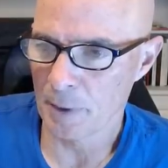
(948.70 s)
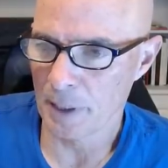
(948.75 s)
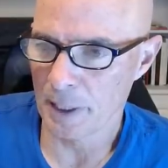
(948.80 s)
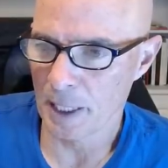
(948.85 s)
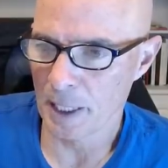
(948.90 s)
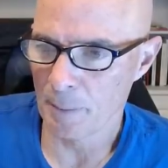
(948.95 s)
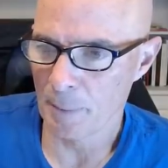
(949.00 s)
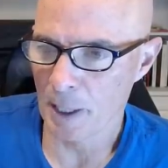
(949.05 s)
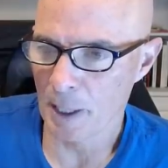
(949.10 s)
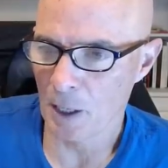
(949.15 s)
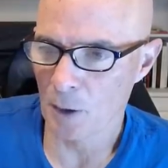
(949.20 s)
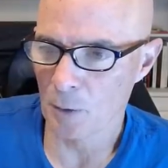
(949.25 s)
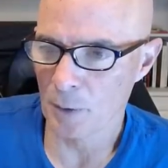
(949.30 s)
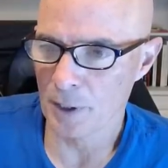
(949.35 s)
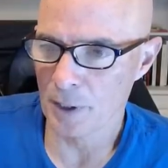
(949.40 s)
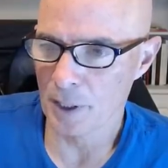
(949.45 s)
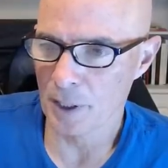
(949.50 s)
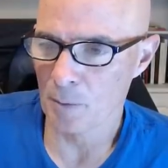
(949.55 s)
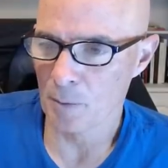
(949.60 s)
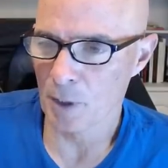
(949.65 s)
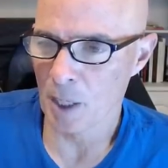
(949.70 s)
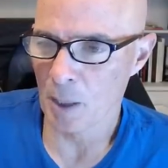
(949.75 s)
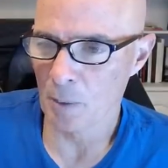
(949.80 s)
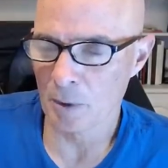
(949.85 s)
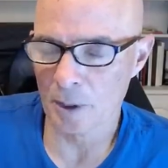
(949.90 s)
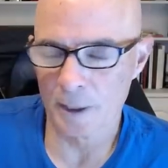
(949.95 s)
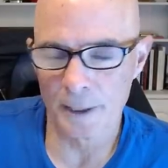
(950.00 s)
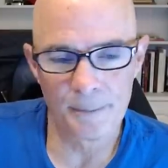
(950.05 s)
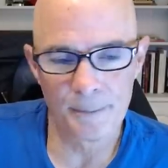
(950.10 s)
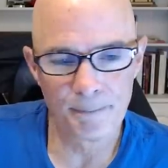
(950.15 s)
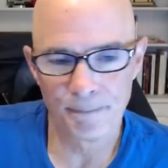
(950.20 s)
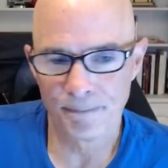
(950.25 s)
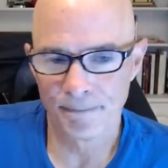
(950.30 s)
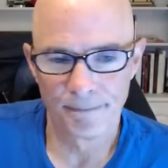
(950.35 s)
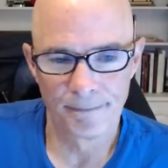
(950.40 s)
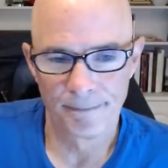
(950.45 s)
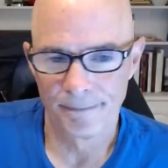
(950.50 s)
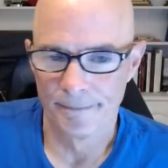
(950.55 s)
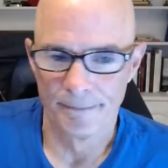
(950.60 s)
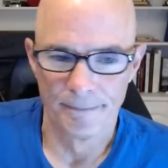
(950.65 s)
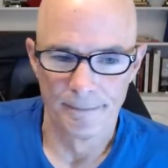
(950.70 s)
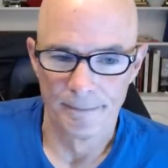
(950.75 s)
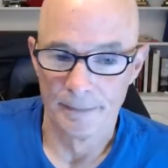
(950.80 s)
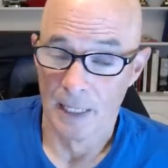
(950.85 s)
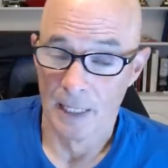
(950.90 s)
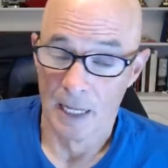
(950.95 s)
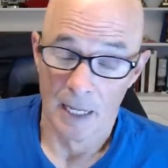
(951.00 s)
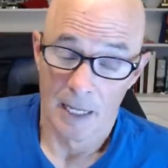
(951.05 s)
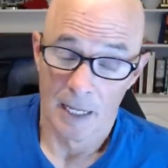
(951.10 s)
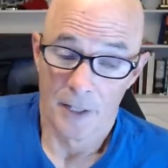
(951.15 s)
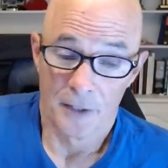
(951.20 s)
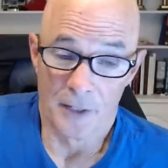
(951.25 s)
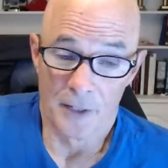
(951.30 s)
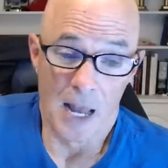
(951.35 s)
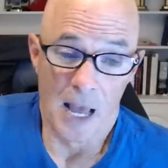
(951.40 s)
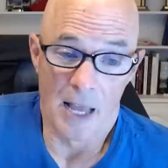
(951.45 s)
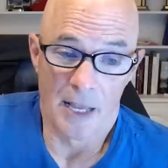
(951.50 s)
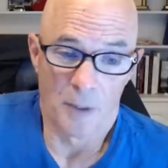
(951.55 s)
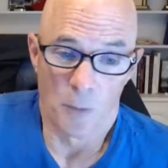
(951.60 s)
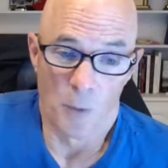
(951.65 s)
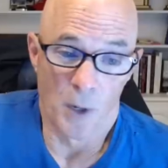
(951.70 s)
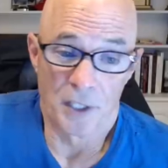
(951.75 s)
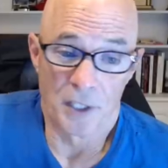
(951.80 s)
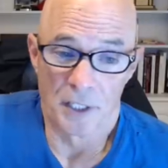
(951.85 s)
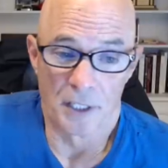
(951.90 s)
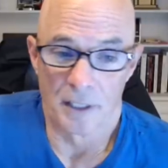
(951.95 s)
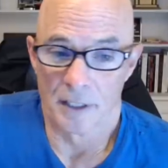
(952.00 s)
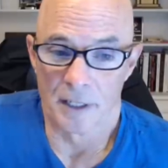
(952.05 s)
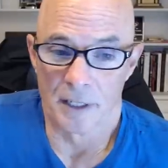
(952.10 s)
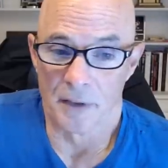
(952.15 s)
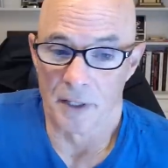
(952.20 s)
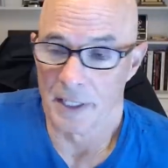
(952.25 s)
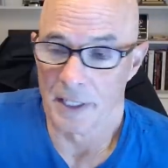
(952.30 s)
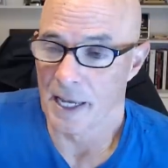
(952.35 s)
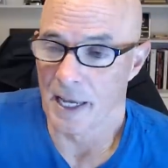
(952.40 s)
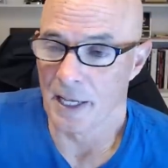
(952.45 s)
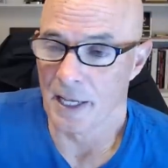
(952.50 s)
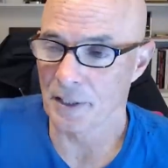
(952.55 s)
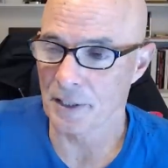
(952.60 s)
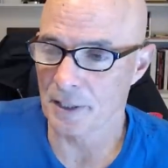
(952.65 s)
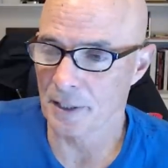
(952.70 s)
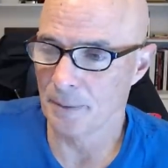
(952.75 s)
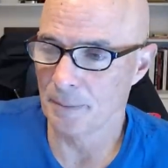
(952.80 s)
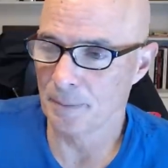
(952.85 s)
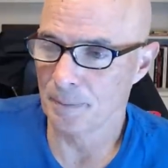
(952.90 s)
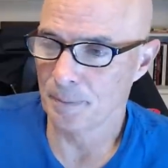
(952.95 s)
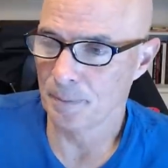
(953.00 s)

can add power when done properly. It's not, it wasn't on the test.